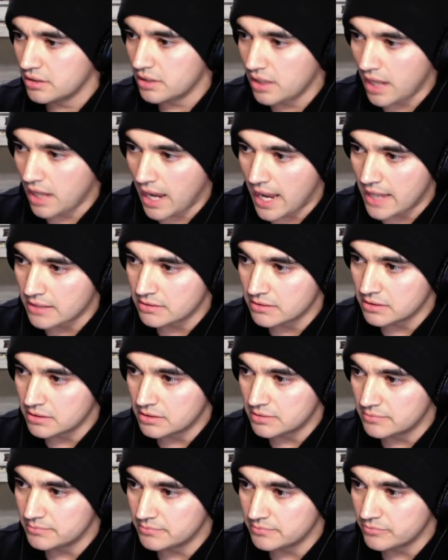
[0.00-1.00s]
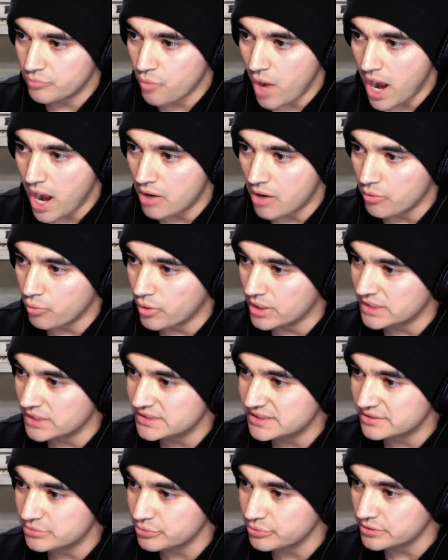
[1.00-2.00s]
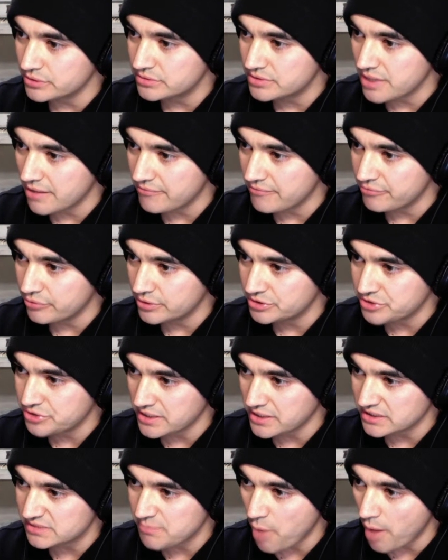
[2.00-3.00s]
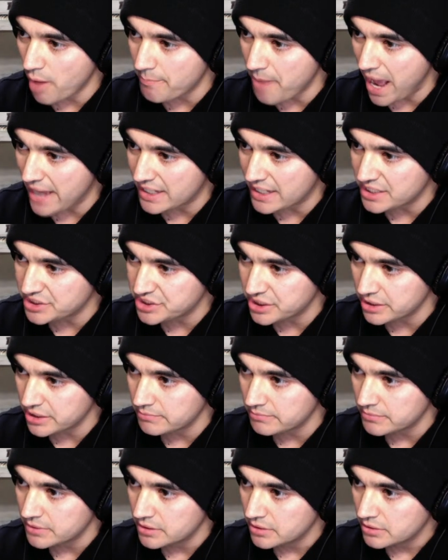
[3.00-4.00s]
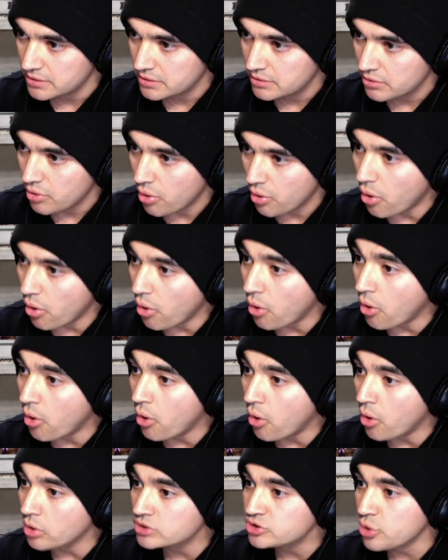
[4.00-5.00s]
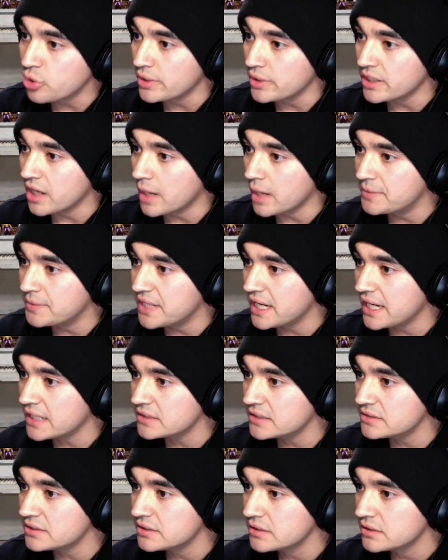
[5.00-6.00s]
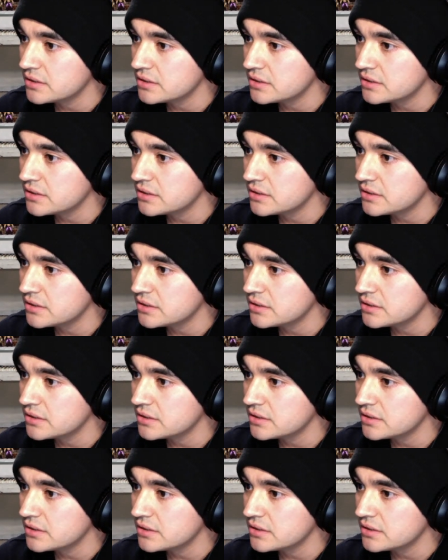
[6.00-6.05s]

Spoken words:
And, wow, what is he doing to that fool? He's trying to small package him. Oh, Tony up kicked.